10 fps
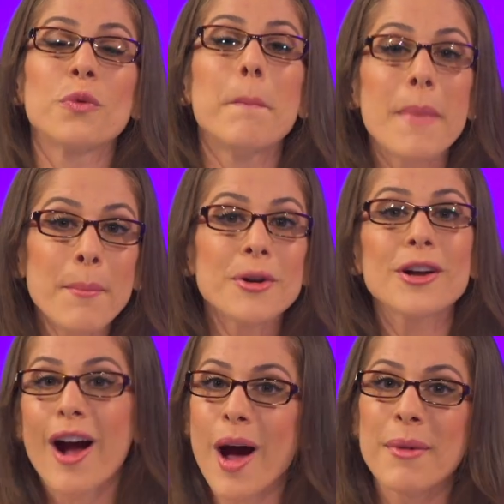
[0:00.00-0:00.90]
Remember to
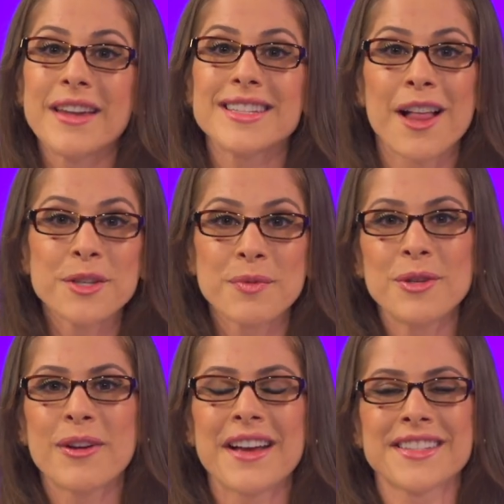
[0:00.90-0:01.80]
comment, tell us what
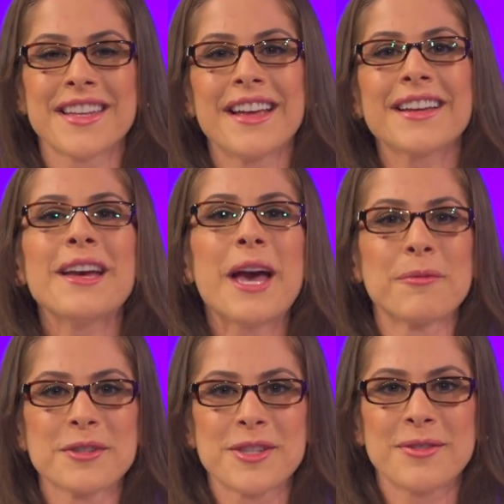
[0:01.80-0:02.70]
you guys think, and
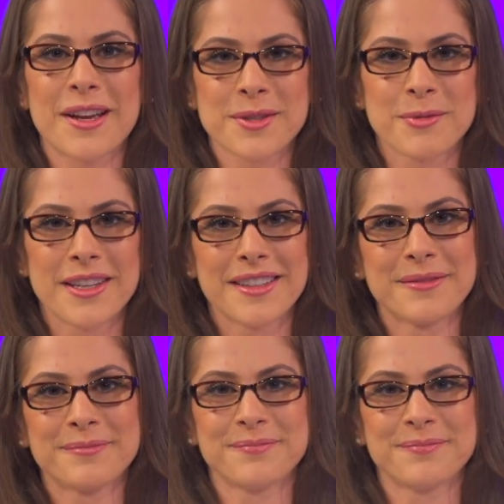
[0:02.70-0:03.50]
we'll see you next week.